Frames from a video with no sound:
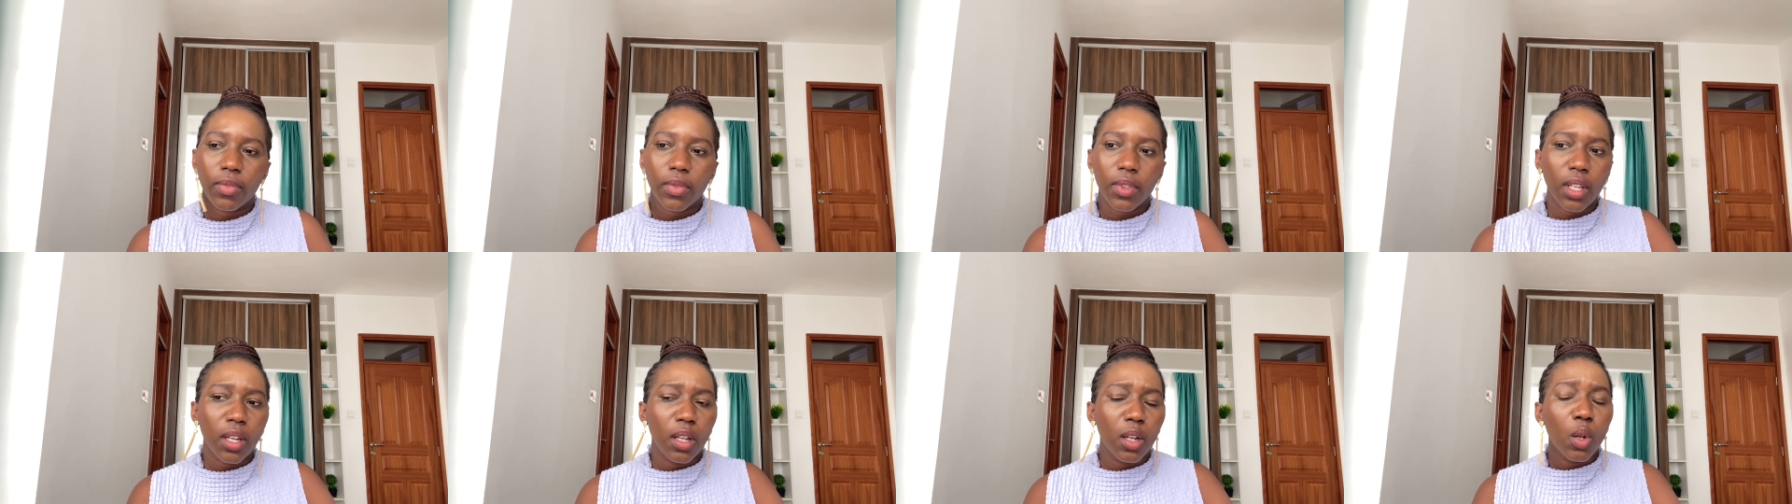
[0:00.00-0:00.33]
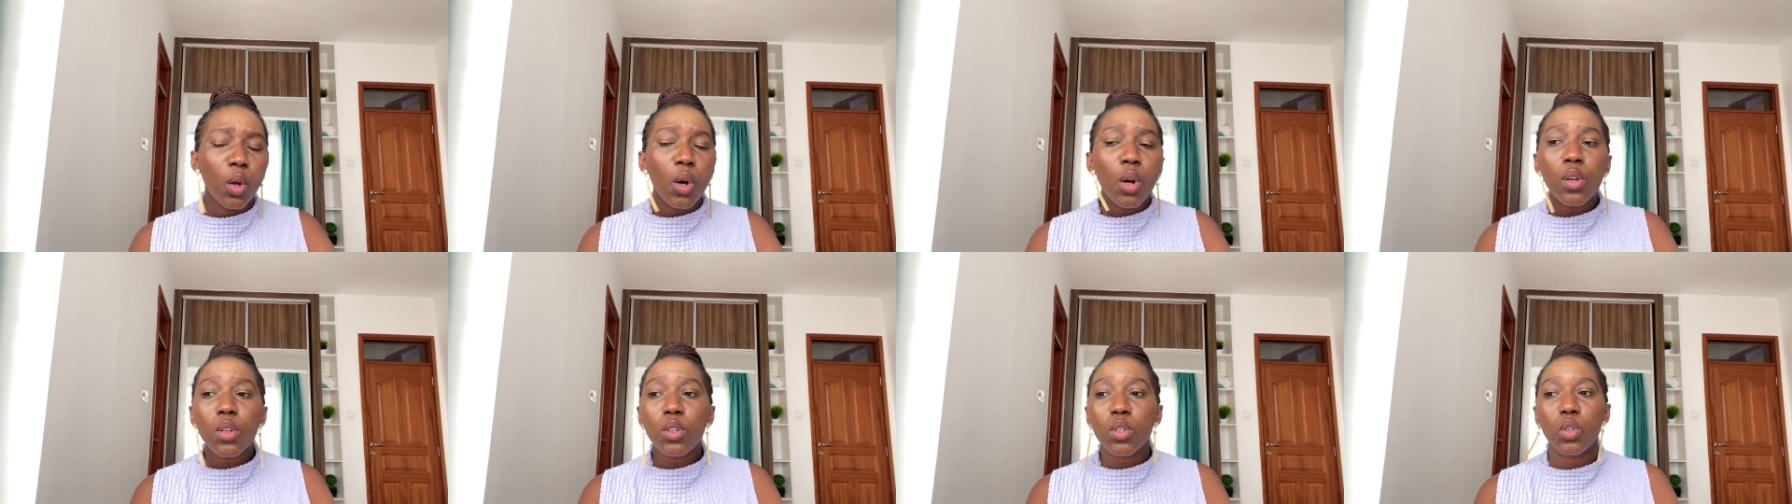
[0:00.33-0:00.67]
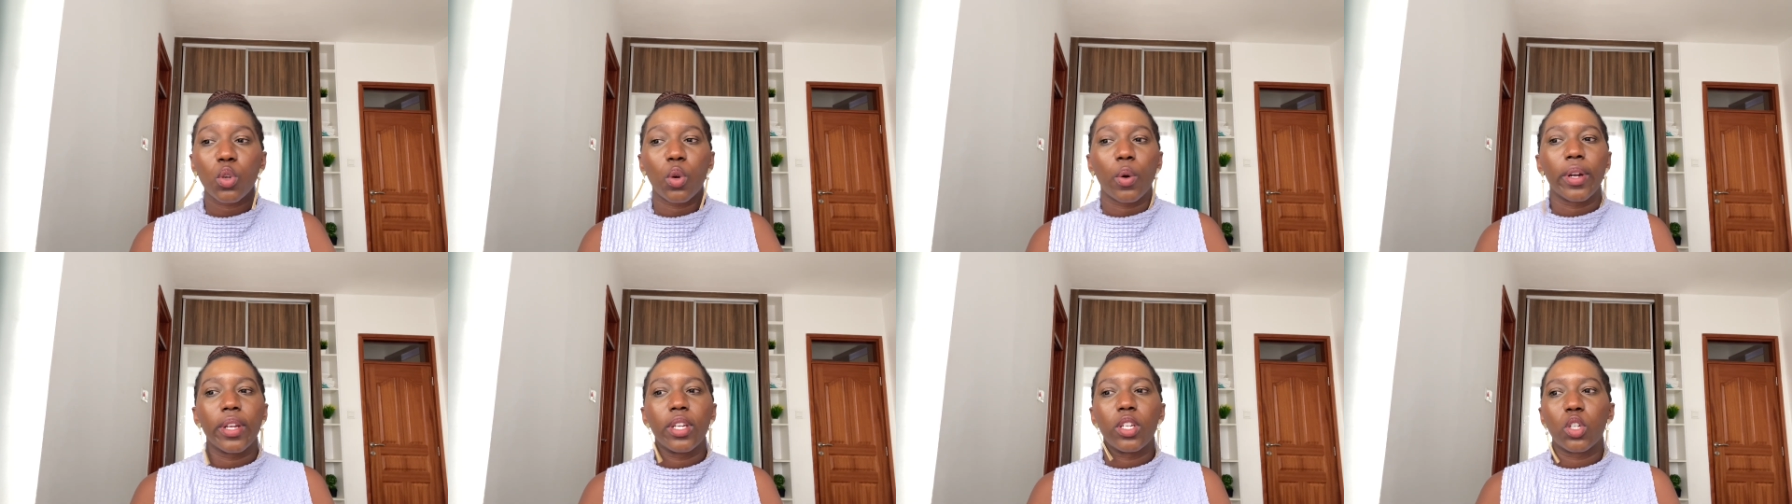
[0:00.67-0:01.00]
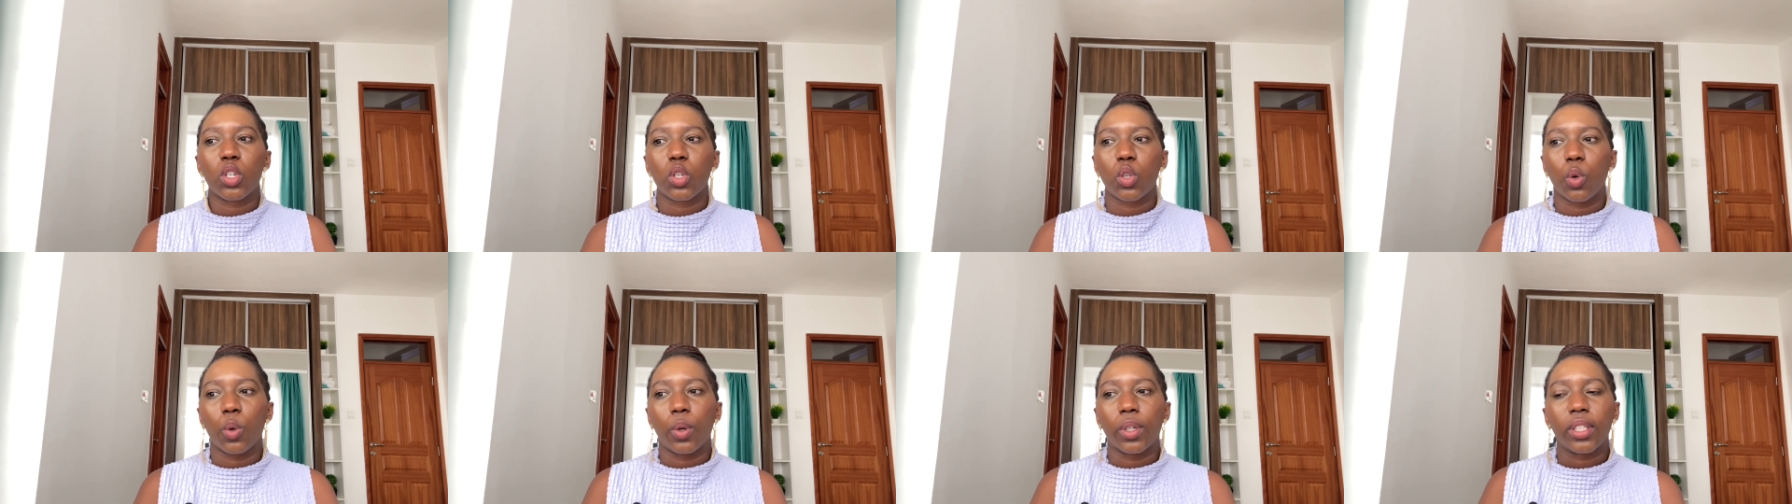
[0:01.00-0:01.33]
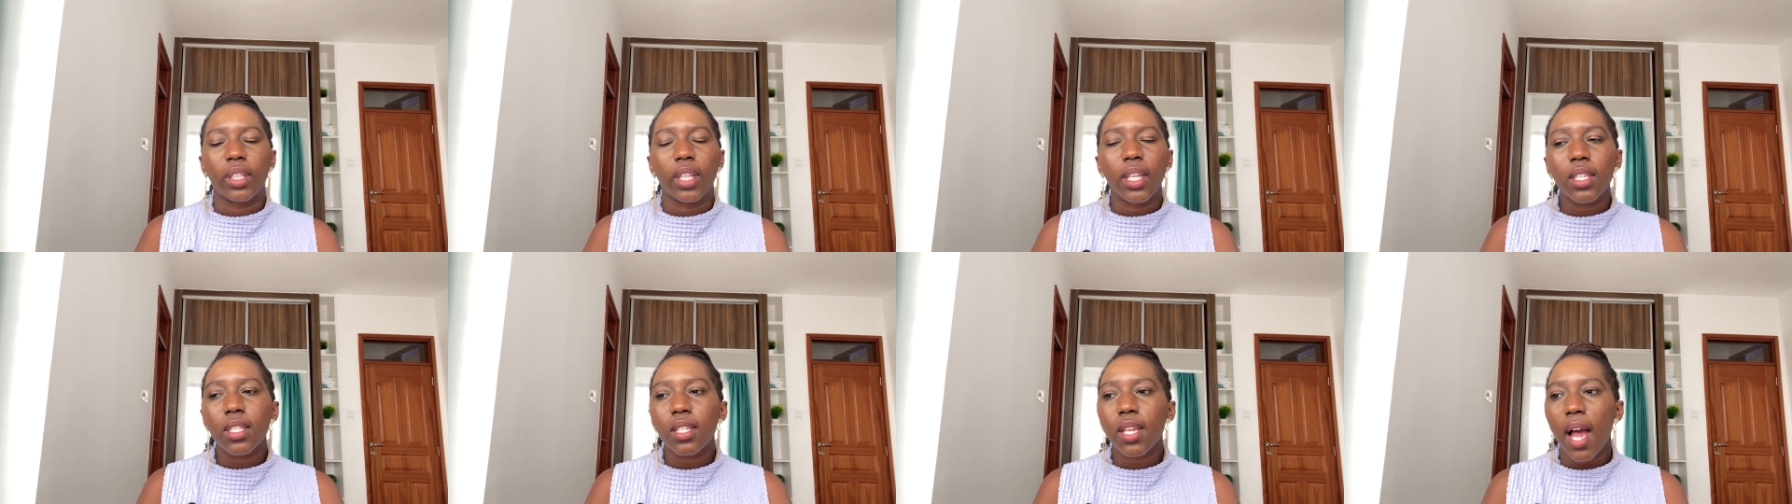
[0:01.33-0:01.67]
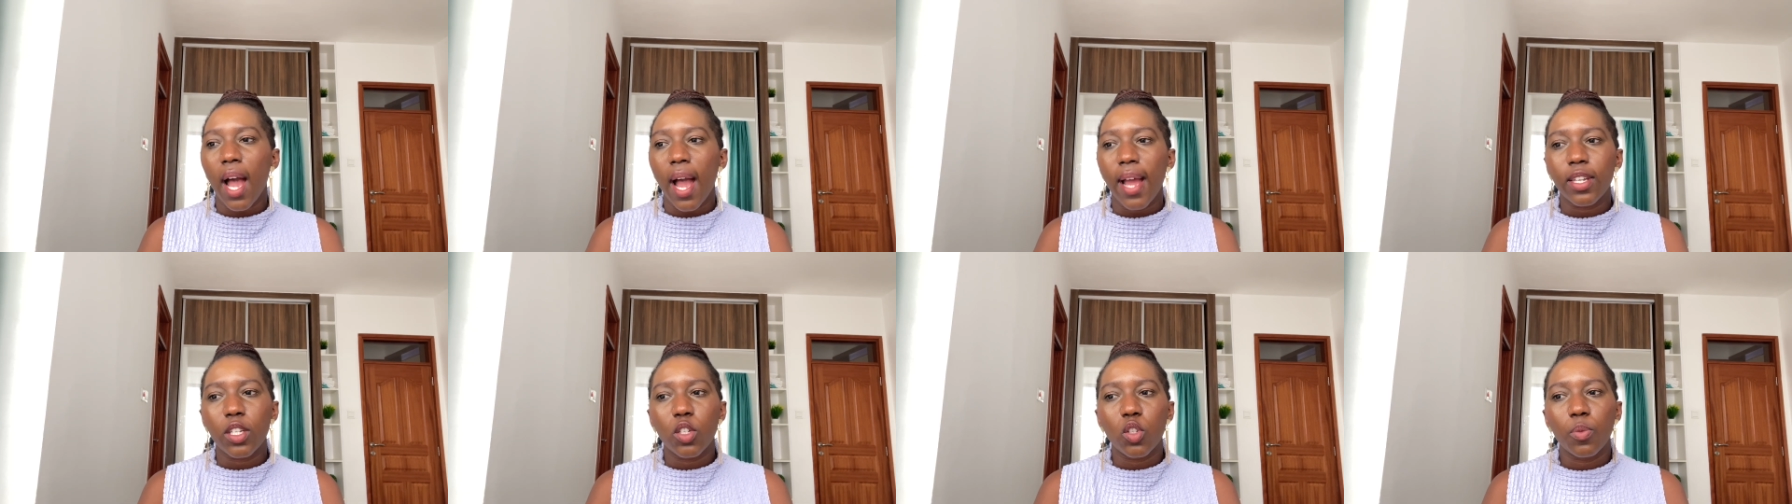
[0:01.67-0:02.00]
long story short, this had